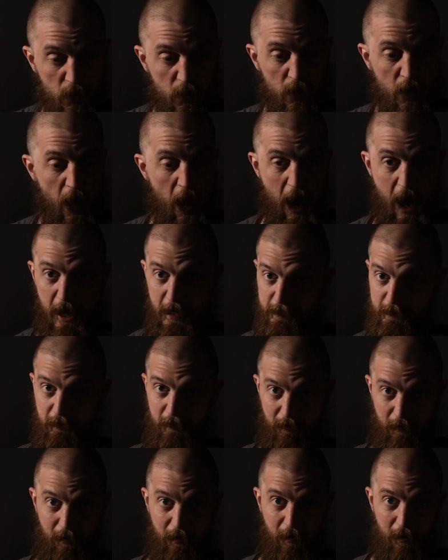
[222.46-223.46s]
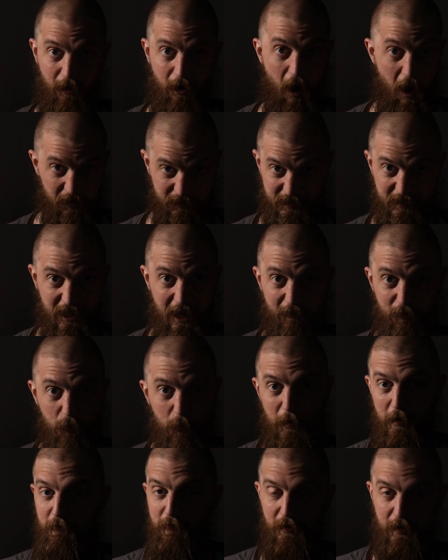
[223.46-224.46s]
And I had a
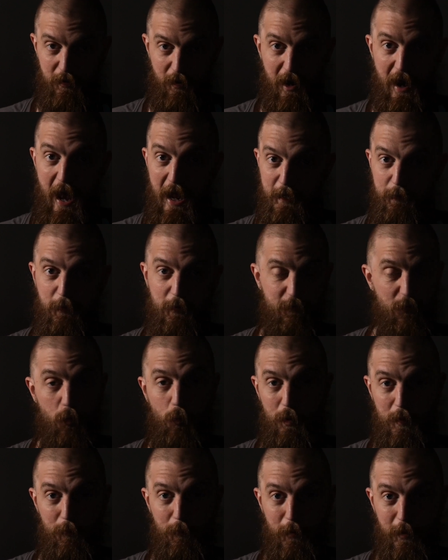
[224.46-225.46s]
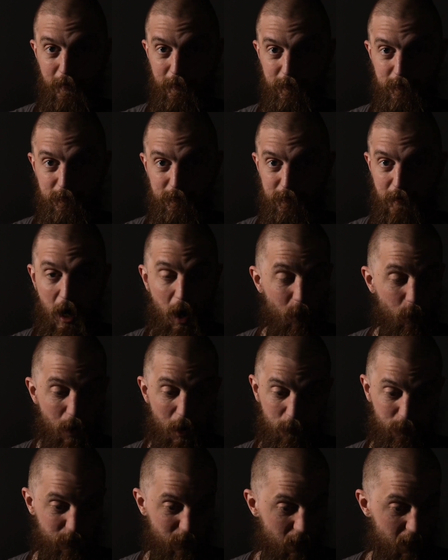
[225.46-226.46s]
bit of a whimper. I
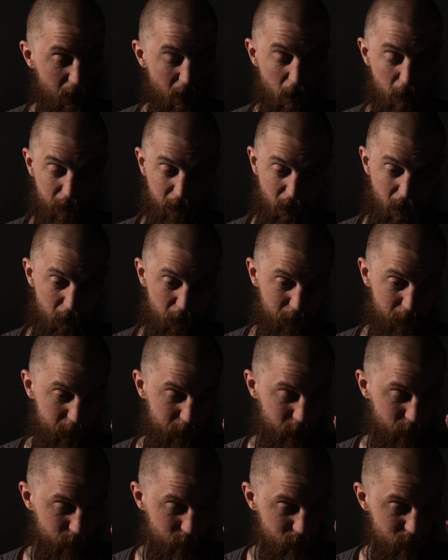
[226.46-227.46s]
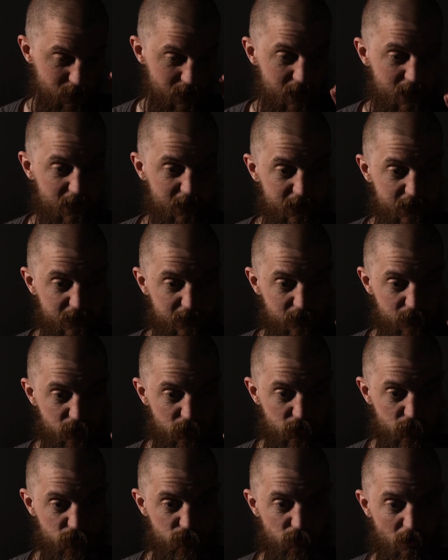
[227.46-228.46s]
won't lie. I've really
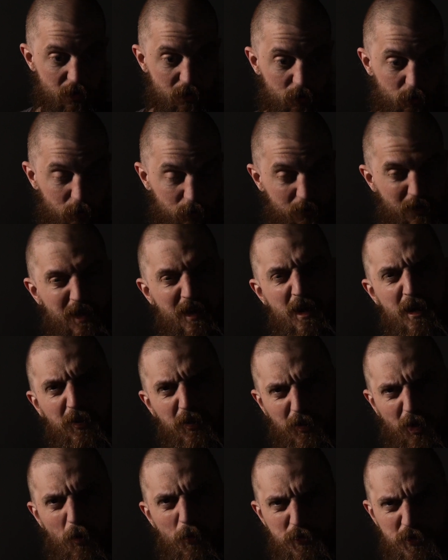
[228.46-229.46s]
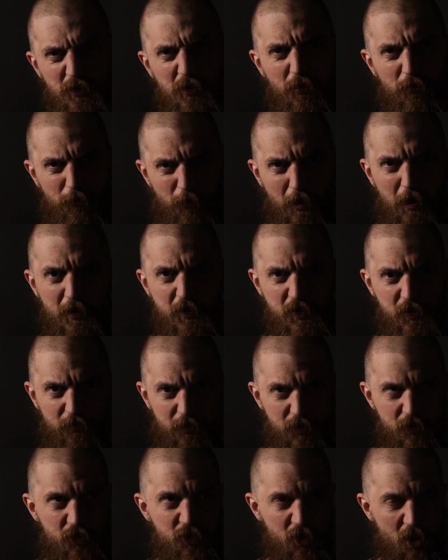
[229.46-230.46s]
struggled. Like, I was on the verge of
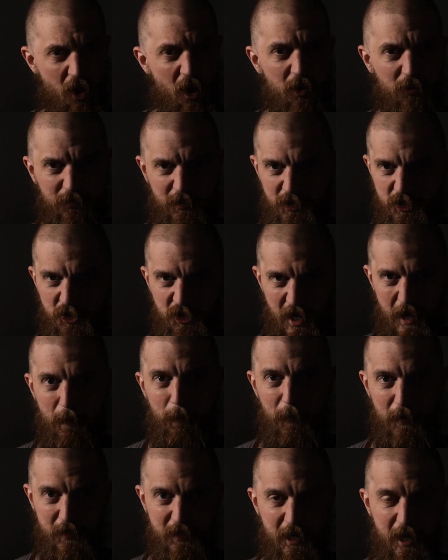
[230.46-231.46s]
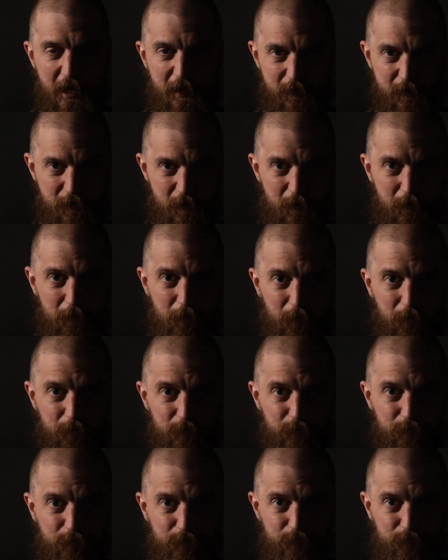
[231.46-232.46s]
a childish temper tantrum
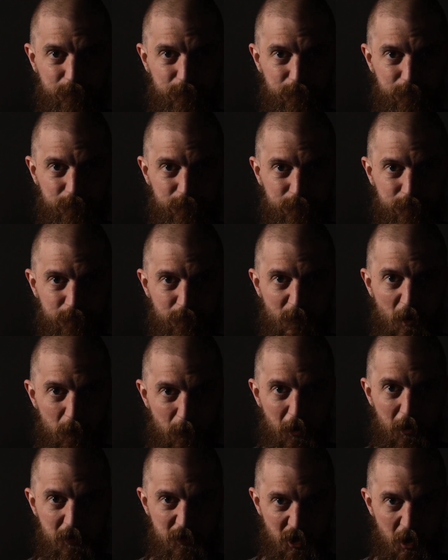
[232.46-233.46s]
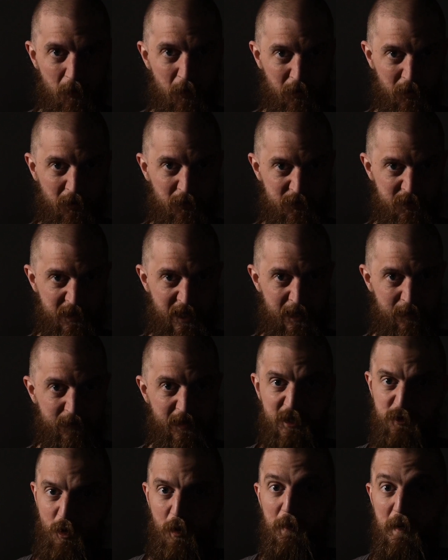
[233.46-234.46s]
by the time I got to that.
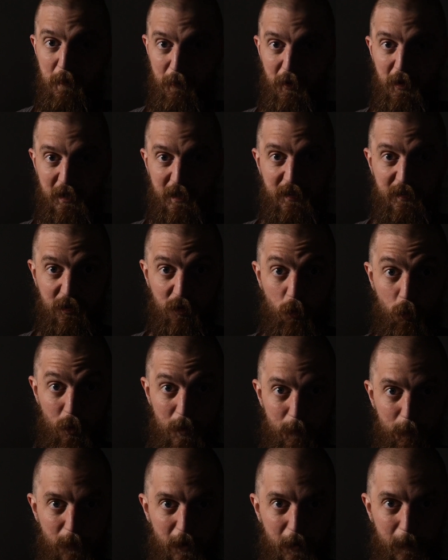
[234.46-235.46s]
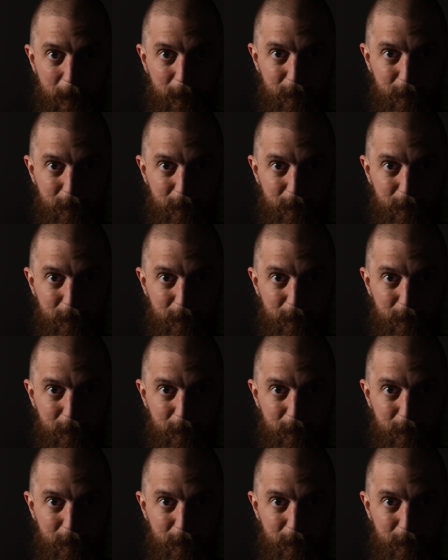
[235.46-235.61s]
That's what I mean by like a little whimper.